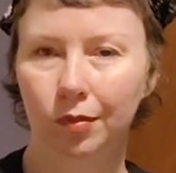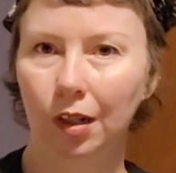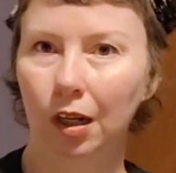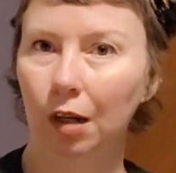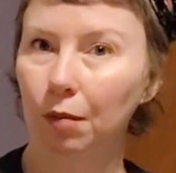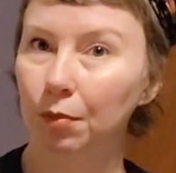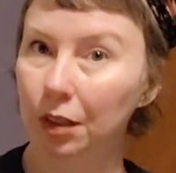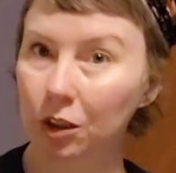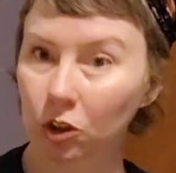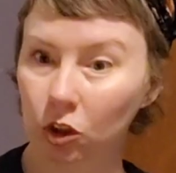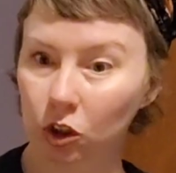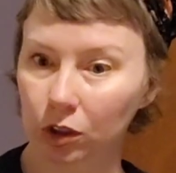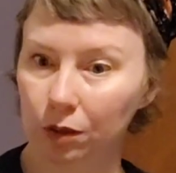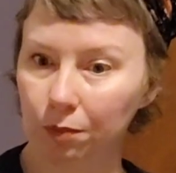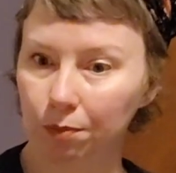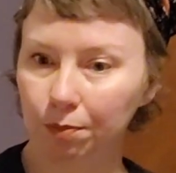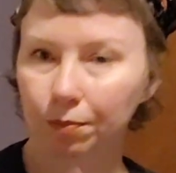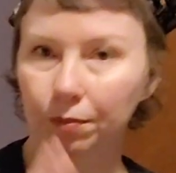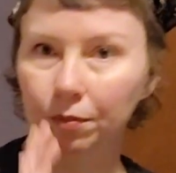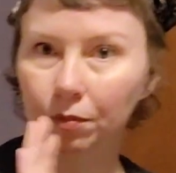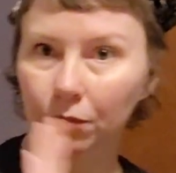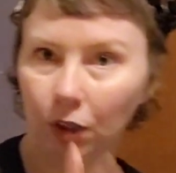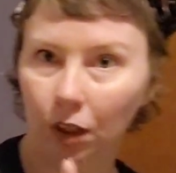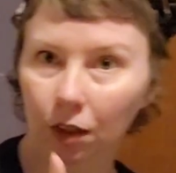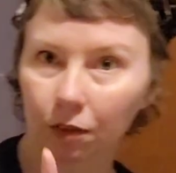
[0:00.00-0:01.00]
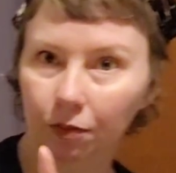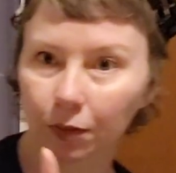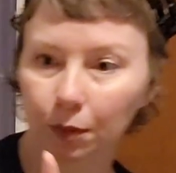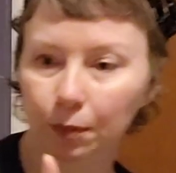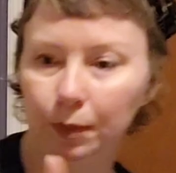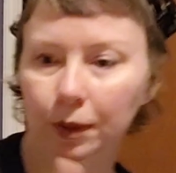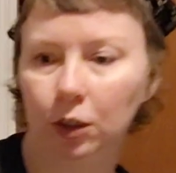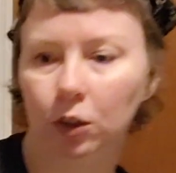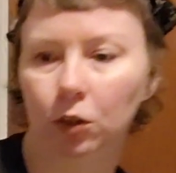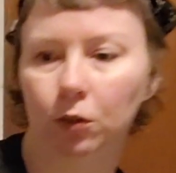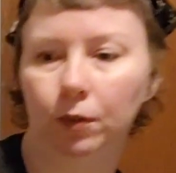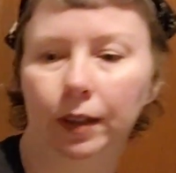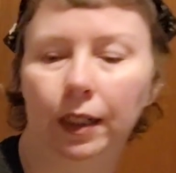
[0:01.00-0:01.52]
I'm not sure. Not
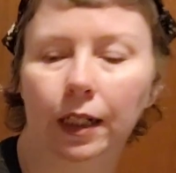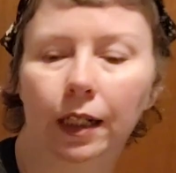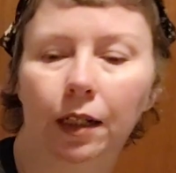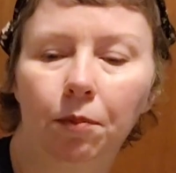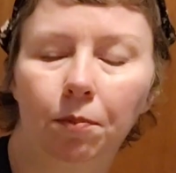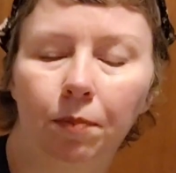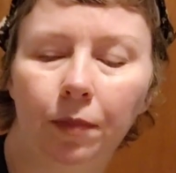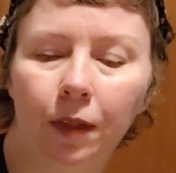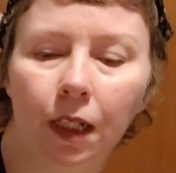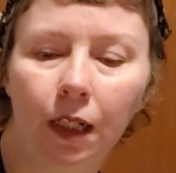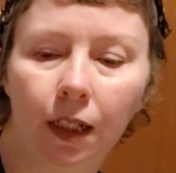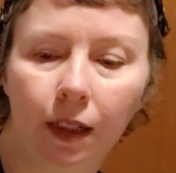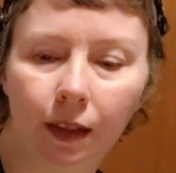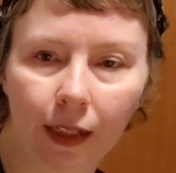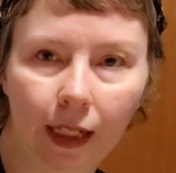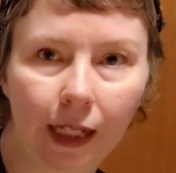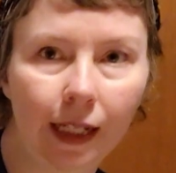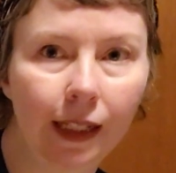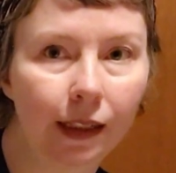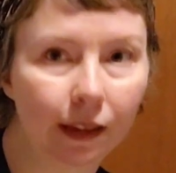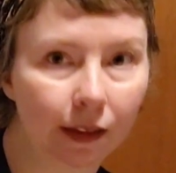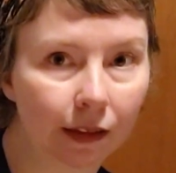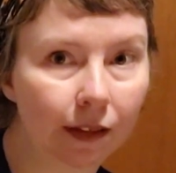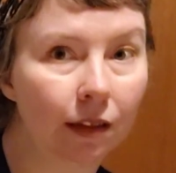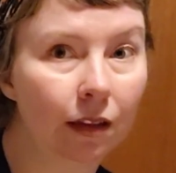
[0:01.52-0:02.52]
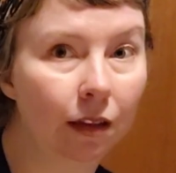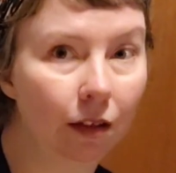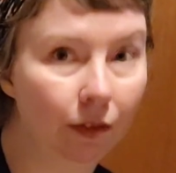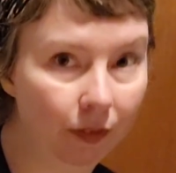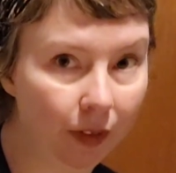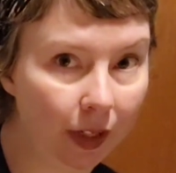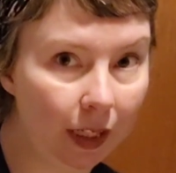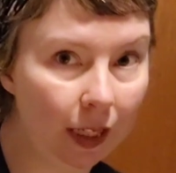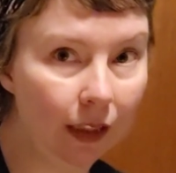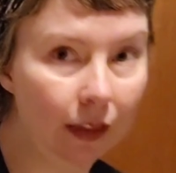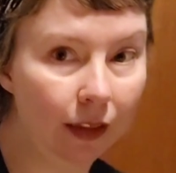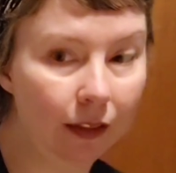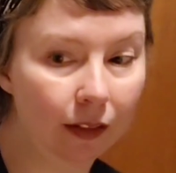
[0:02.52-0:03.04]
familiar with that. That is an
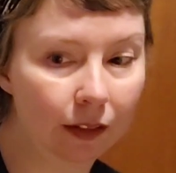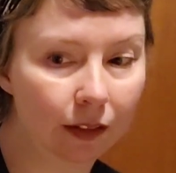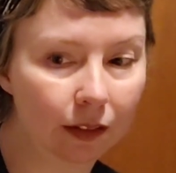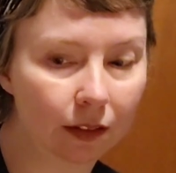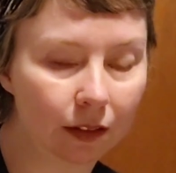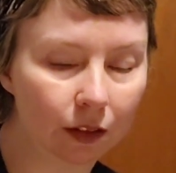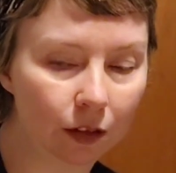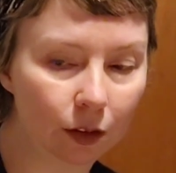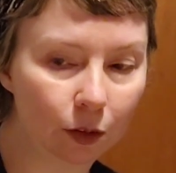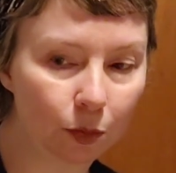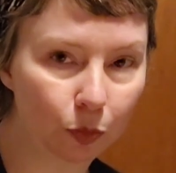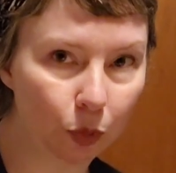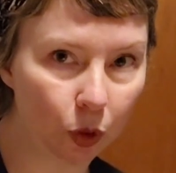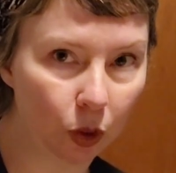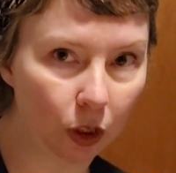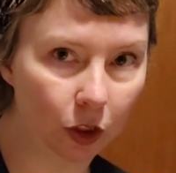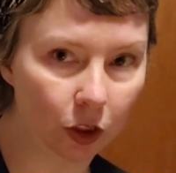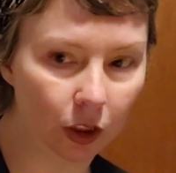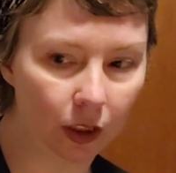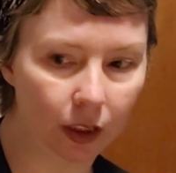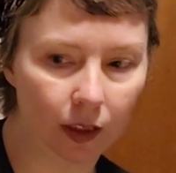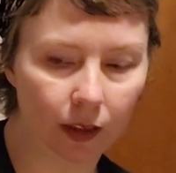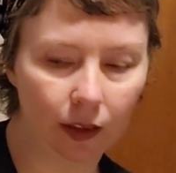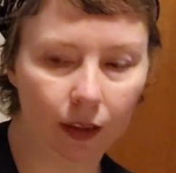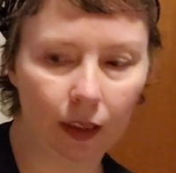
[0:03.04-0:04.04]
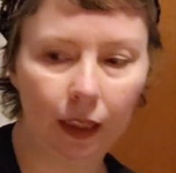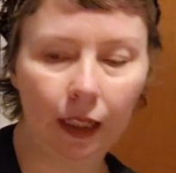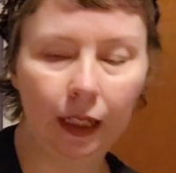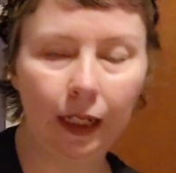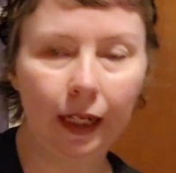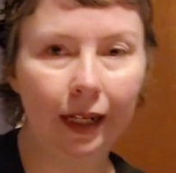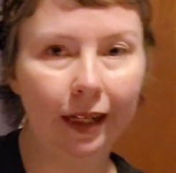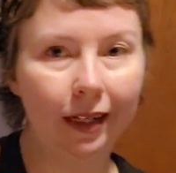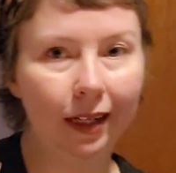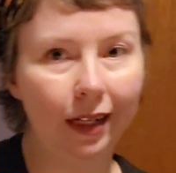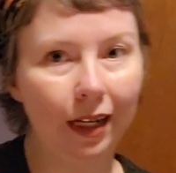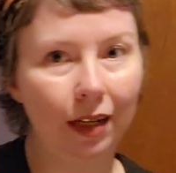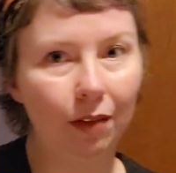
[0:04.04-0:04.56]
advanced project,
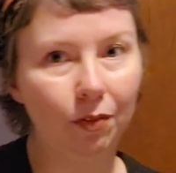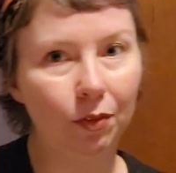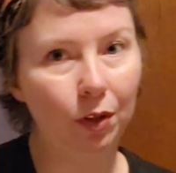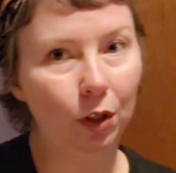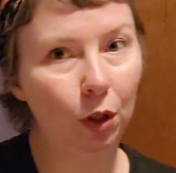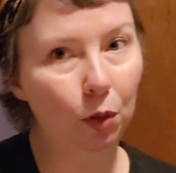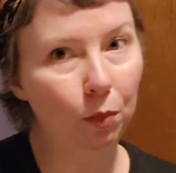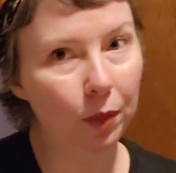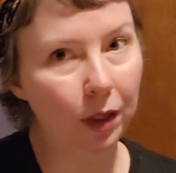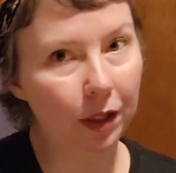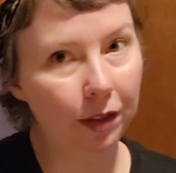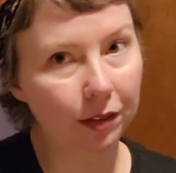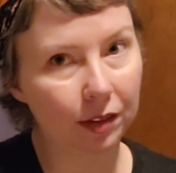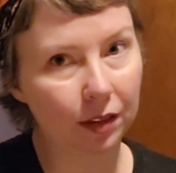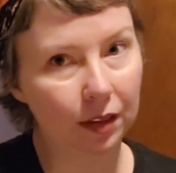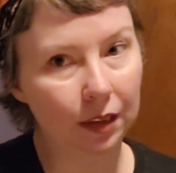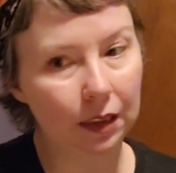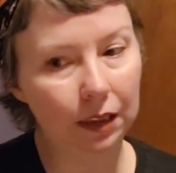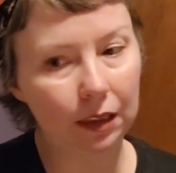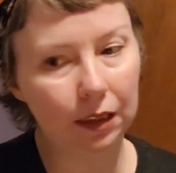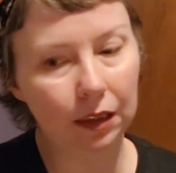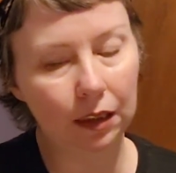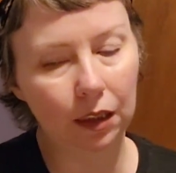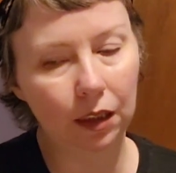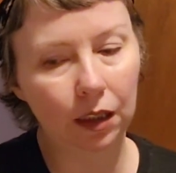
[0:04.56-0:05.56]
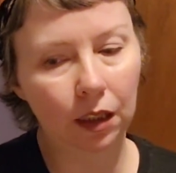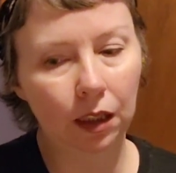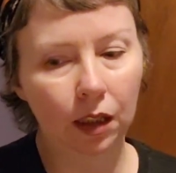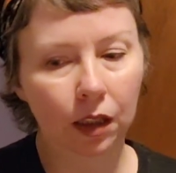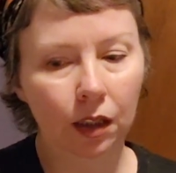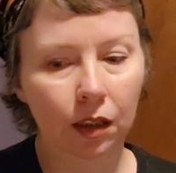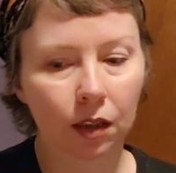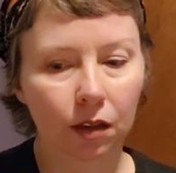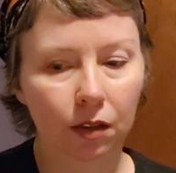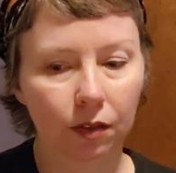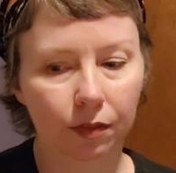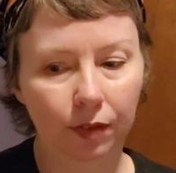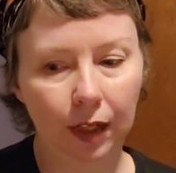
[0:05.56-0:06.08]
and I have no muslin
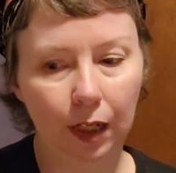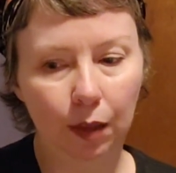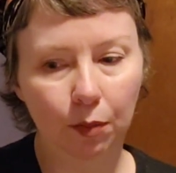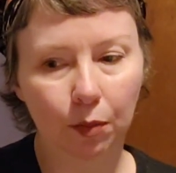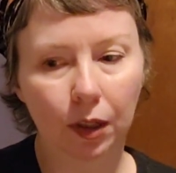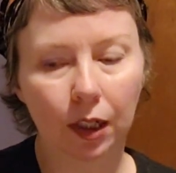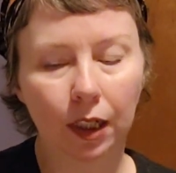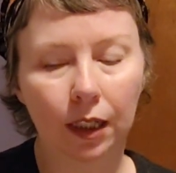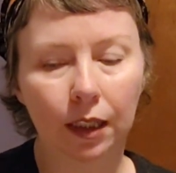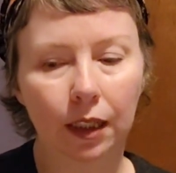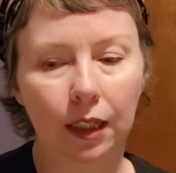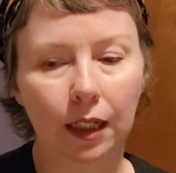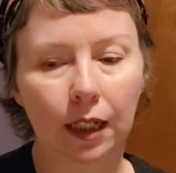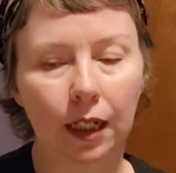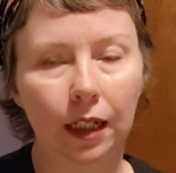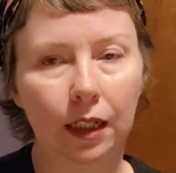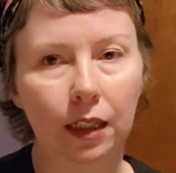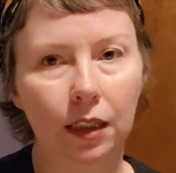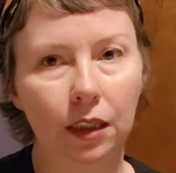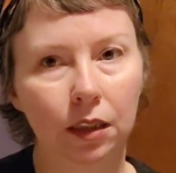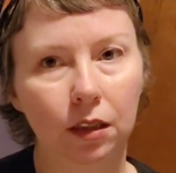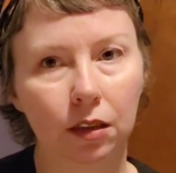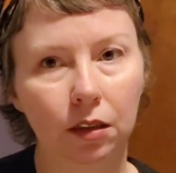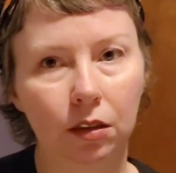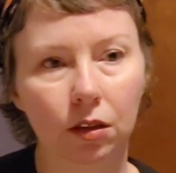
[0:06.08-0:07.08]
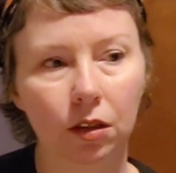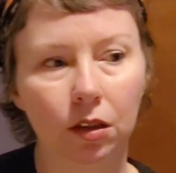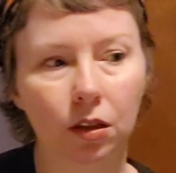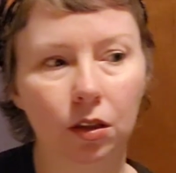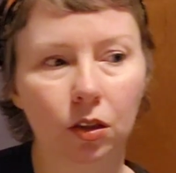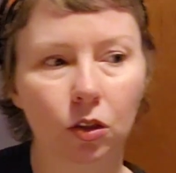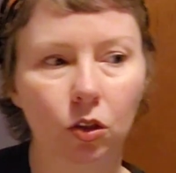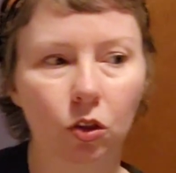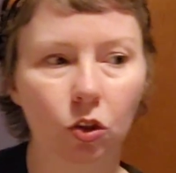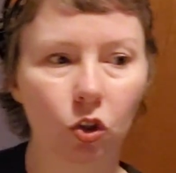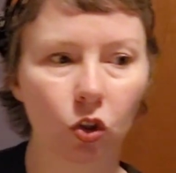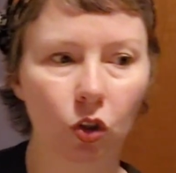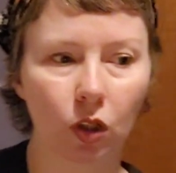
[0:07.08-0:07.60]
fabric that I can
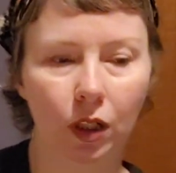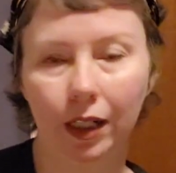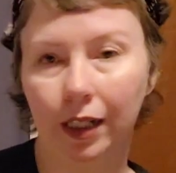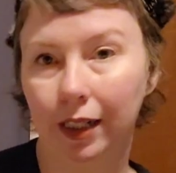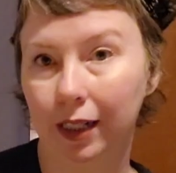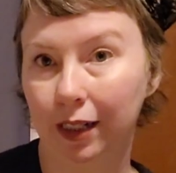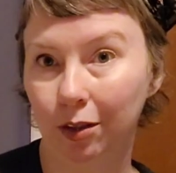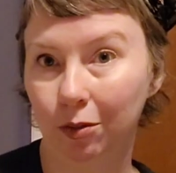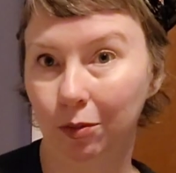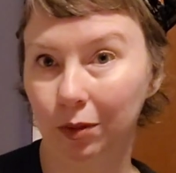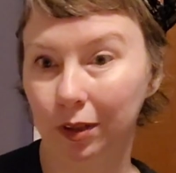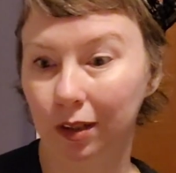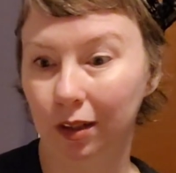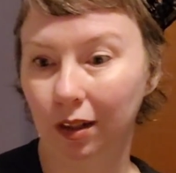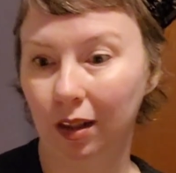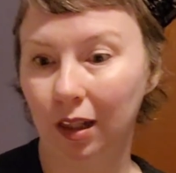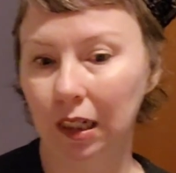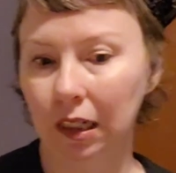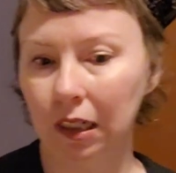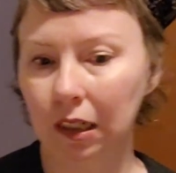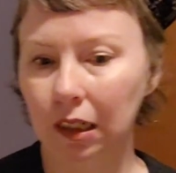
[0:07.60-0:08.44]
try it out with.